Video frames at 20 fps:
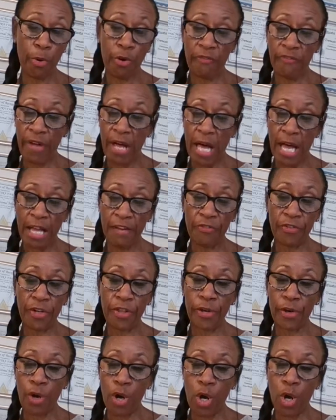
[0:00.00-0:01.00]
provide for
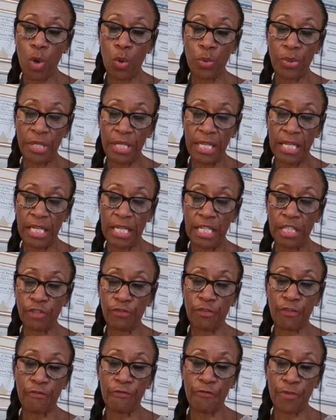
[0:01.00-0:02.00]
their own
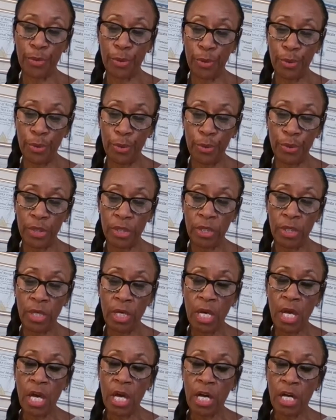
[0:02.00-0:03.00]
needs for food,
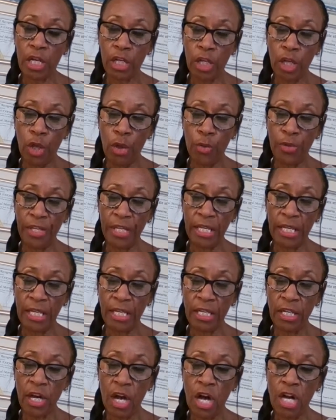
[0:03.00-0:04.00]

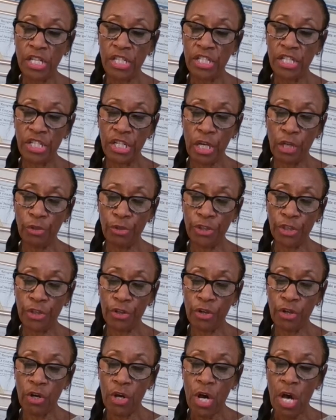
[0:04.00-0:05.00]
clothing,
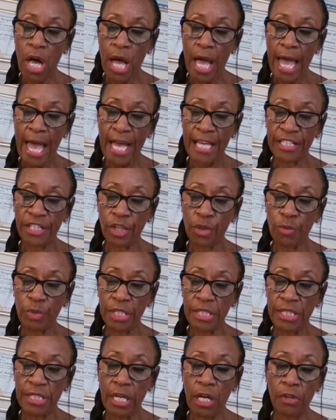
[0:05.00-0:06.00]
shelter as a
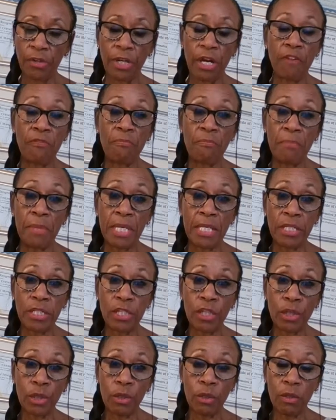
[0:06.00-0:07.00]
result of
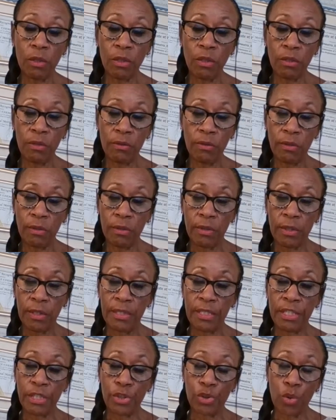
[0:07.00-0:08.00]
mental
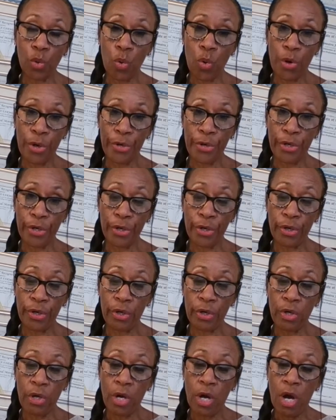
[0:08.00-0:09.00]

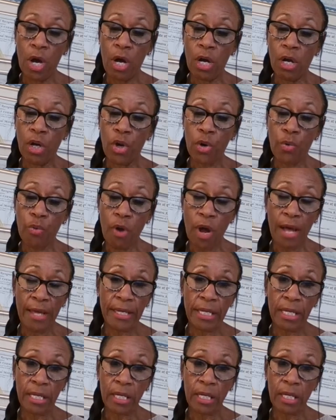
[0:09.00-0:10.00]
disorder,
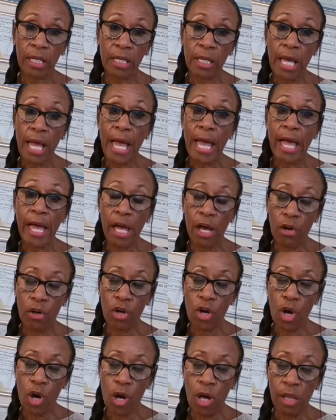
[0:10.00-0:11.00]
chronic
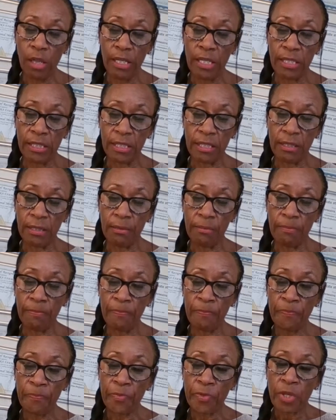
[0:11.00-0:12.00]

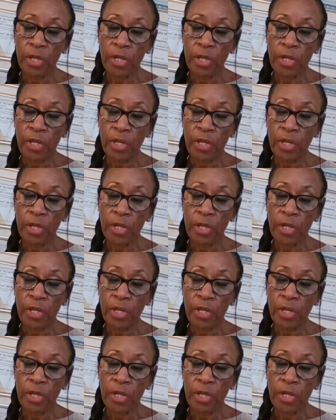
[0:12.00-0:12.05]
alcoholism,